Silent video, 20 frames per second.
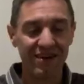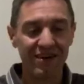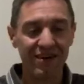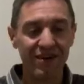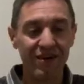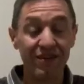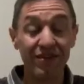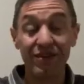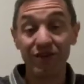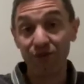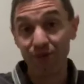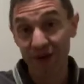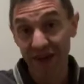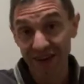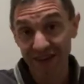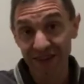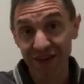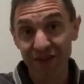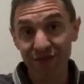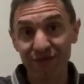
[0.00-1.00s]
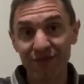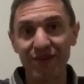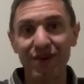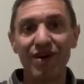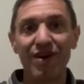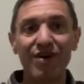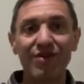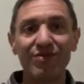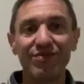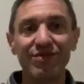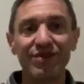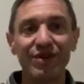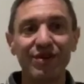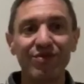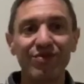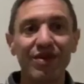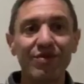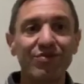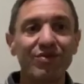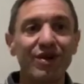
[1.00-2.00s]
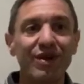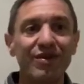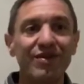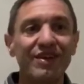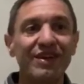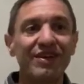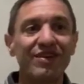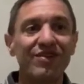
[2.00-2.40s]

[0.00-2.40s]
on the 20th of February.